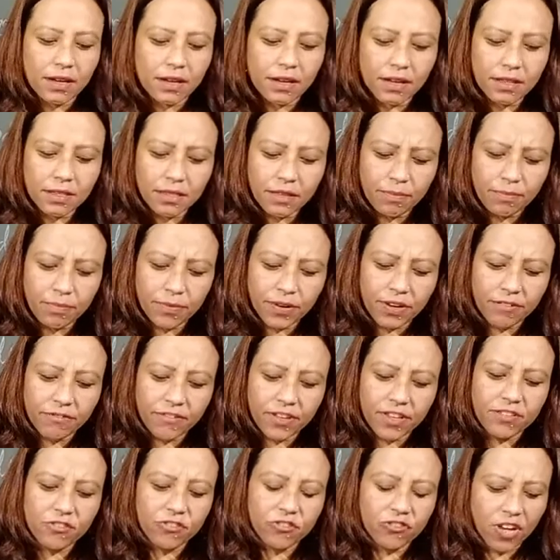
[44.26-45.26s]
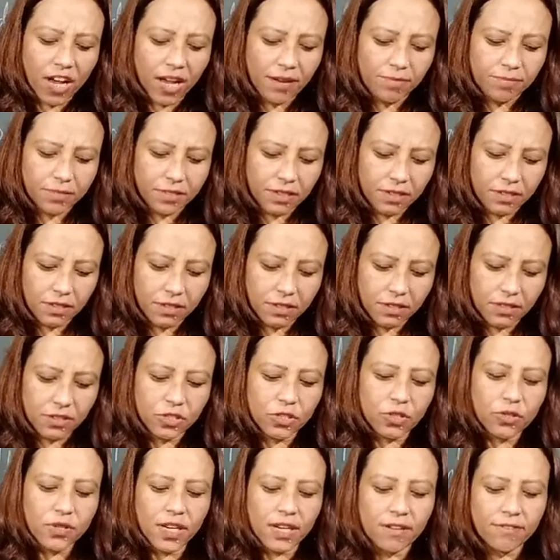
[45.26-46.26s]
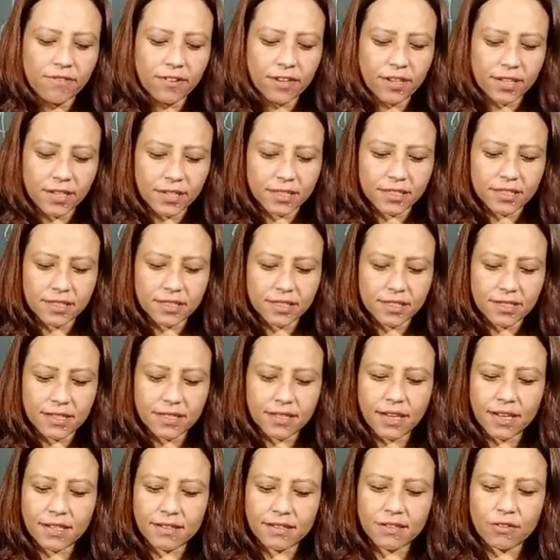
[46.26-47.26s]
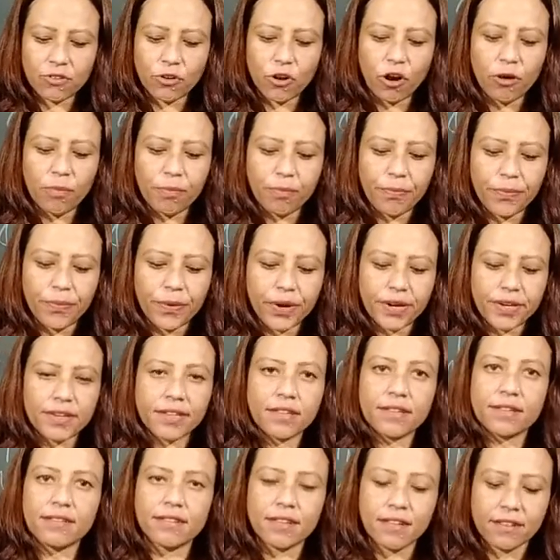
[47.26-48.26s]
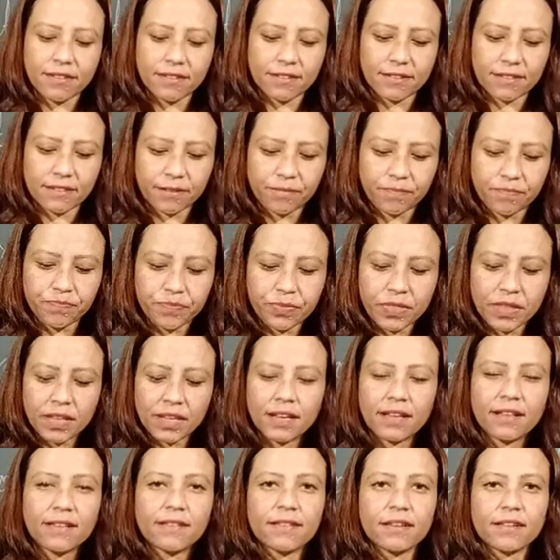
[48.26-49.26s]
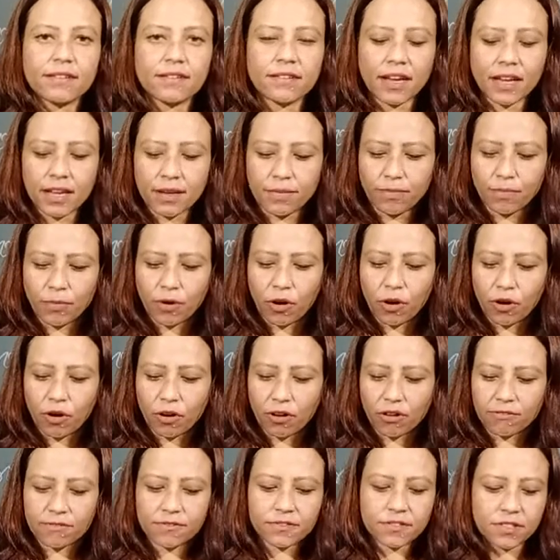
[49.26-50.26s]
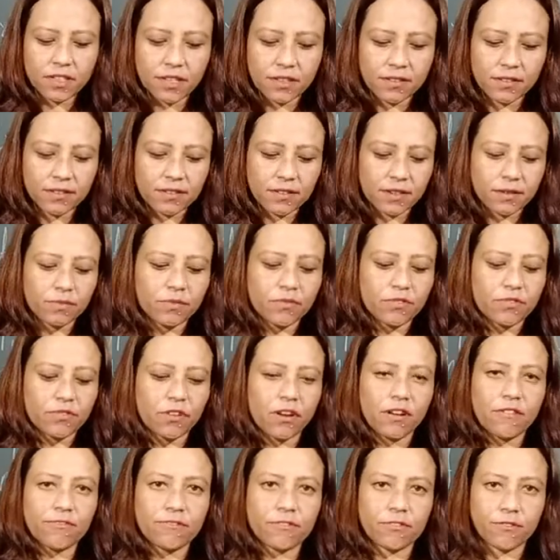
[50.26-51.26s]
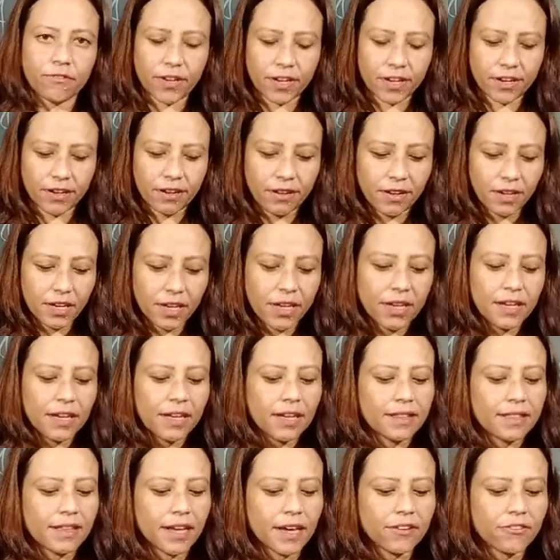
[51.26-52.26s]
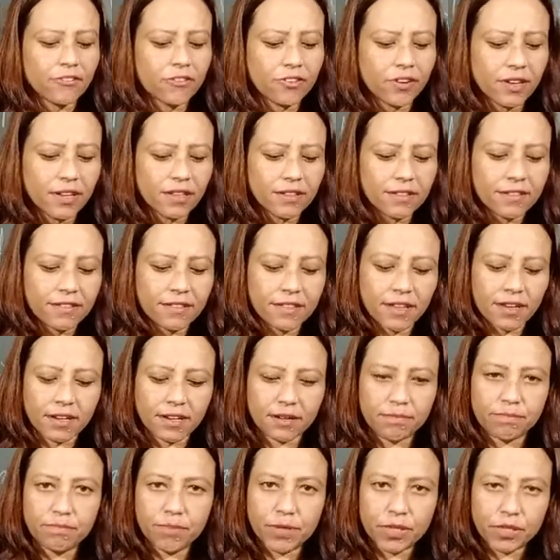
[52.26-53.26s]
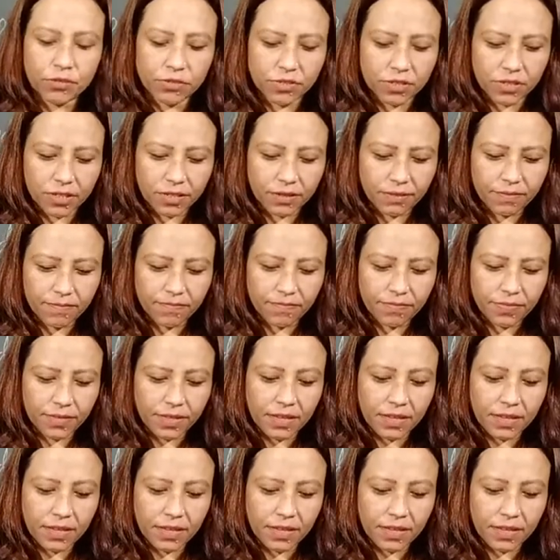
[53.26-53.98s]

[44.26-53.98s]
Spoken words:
In the previous chapter, you have learned that an operating system is the type of system software that runs the computer.